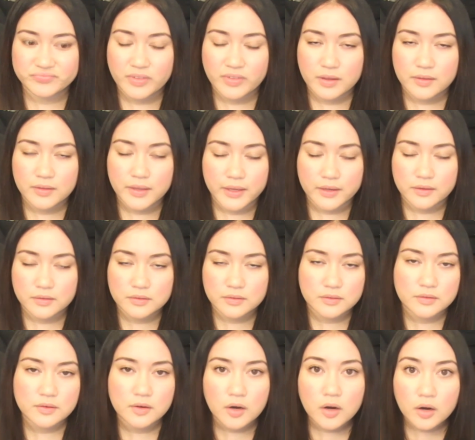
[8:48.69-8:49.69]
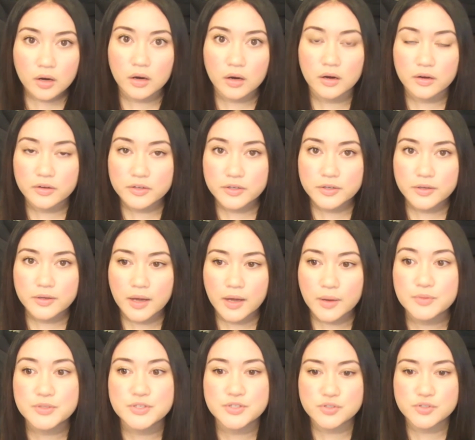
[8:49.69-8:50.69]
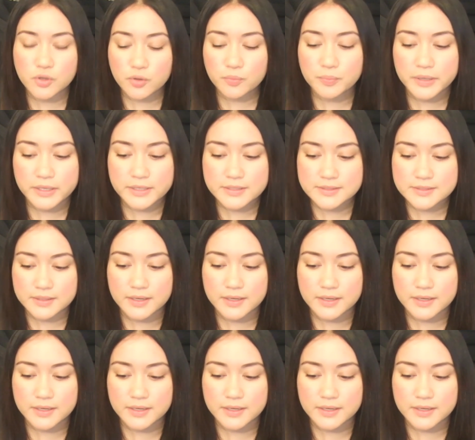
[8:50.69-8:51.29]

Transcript: like, oh, I was so pissed,